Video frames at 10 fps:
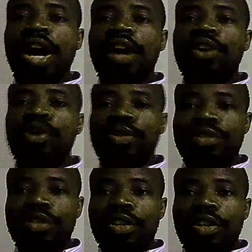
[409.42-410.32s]

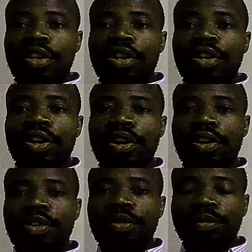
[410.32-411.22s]
ankles, you
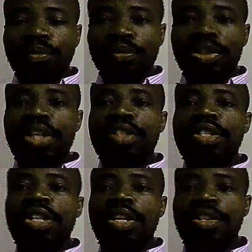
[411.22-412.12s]
know, his
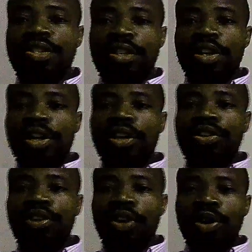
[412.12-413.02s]
knees,
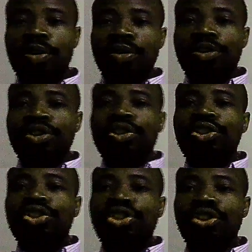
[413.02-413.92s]
you know,
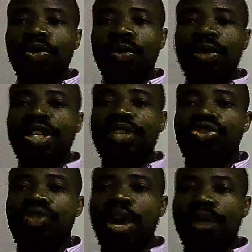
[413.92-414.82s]
shook. He
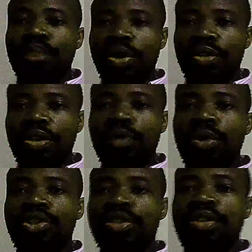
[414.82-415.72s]
trembled,
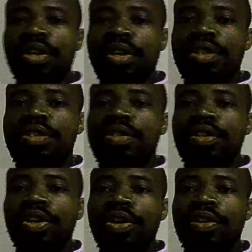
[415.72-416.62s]
was,
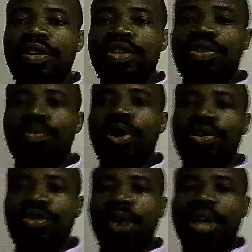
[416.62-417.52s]
you know,
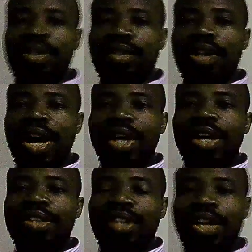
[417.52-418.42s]
smote one
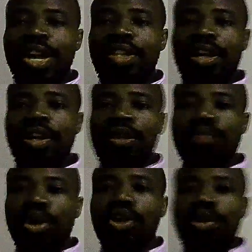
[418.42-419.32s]
against another.
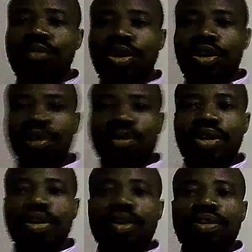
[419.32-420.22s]
Bokolok, bokolok,
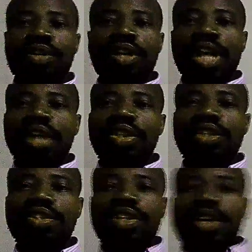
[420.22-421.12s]
bokolok, like
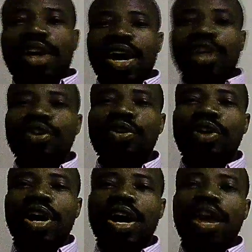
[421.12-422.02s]
this. I
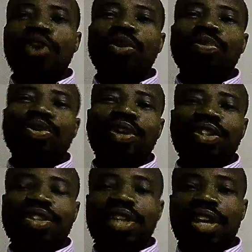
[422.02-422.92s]
know, I hope you
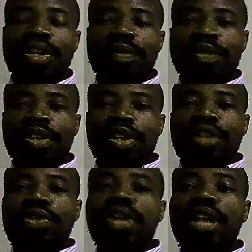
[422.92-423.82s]
understand.
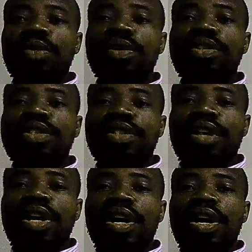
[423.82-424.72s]
So that was
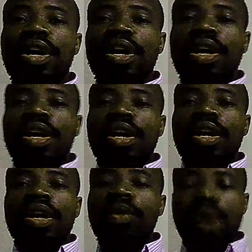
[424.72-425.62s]

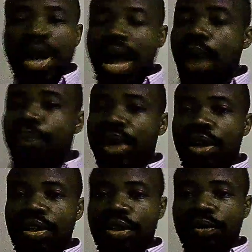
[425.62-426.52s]
what
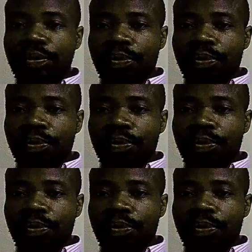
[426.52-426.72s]
happened.